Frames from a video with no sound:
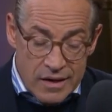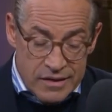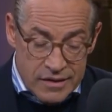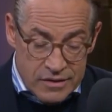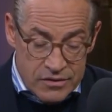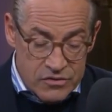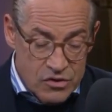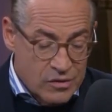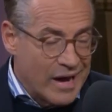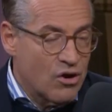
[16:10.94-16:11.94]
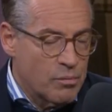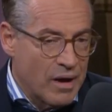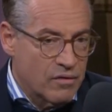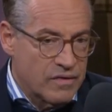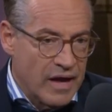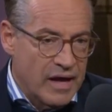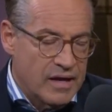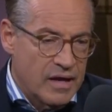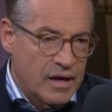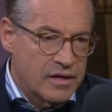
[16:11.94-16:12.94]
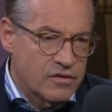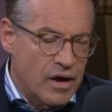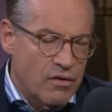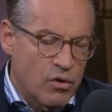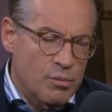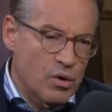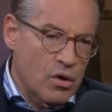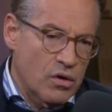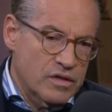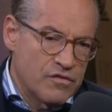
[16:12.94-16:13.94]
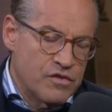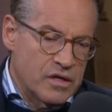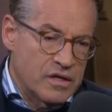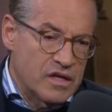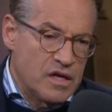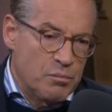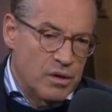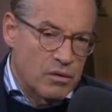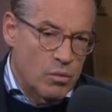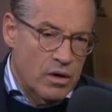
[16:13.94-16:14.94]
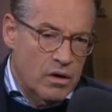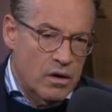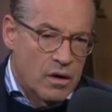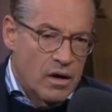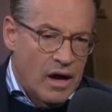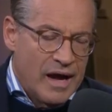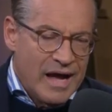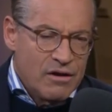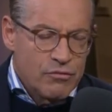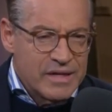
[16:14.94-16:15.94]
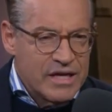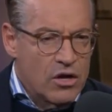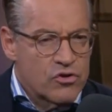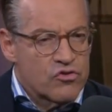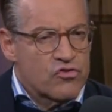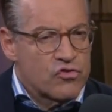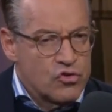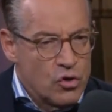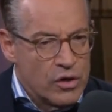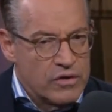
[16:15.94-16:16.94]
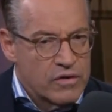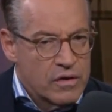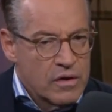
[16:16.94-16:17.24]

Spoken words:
think there's no doubt about that, and I wrote a book called If You Can Keep It, where I hadn't really understood